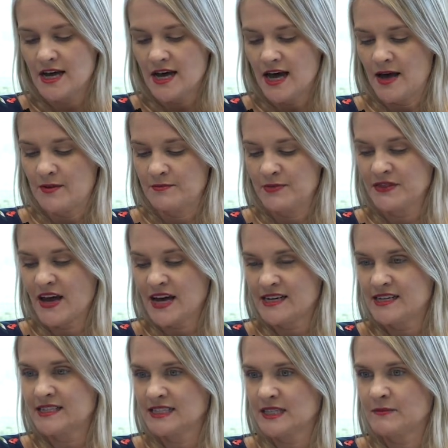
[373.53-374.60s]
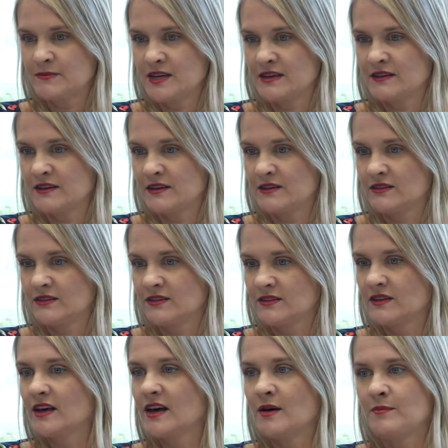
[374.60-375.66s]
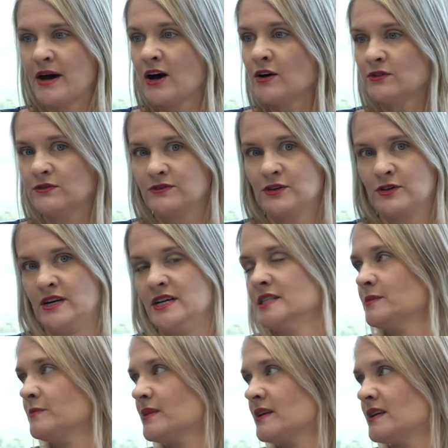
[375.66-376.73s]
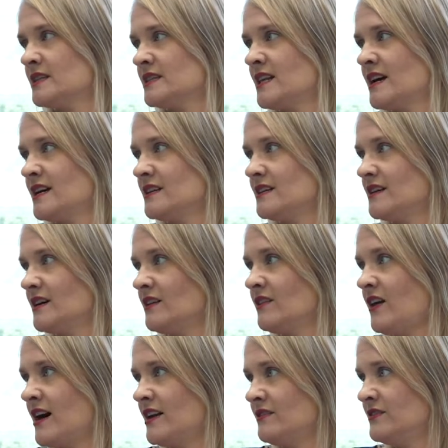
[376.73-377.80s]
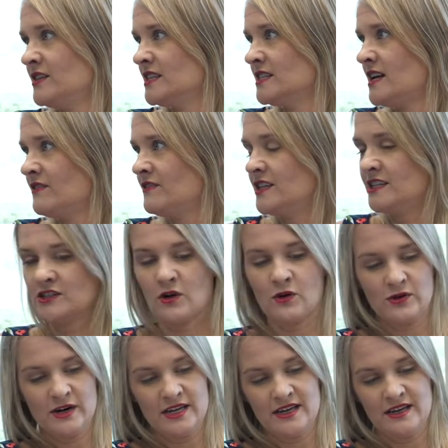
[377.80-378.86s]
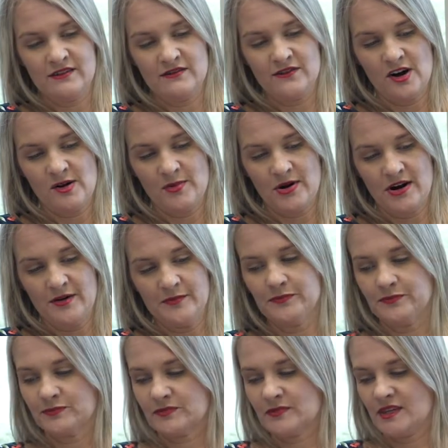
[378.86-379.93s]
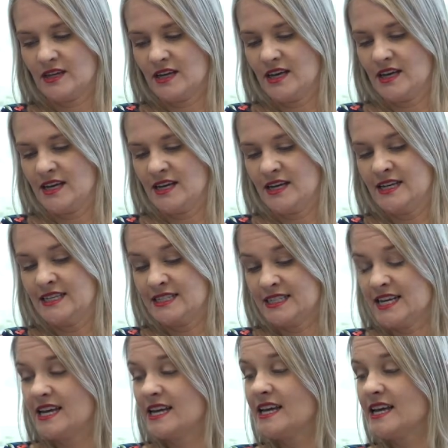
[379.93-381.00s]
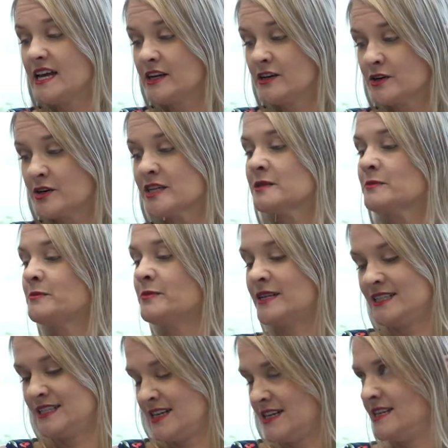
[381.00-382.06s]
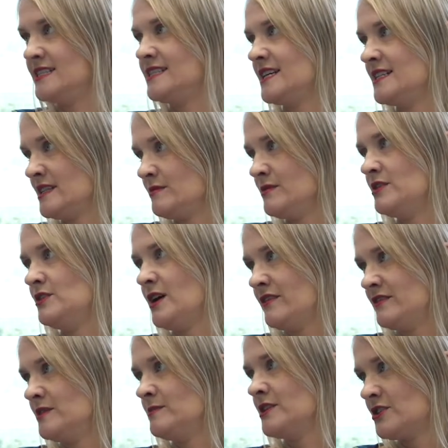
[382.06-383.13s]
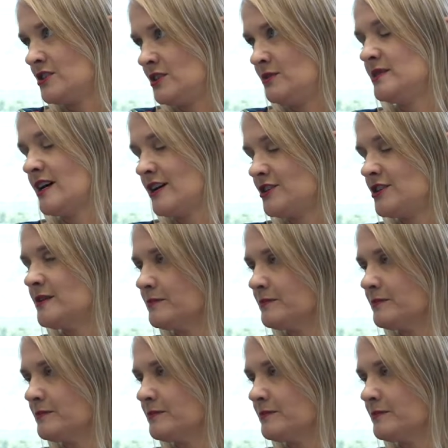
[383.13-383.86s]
But that is something about CRSP, is that a lot of the stuff that's already in FARBAR is in CRSP, but it's in an addendum, and you have to make sure you attach it.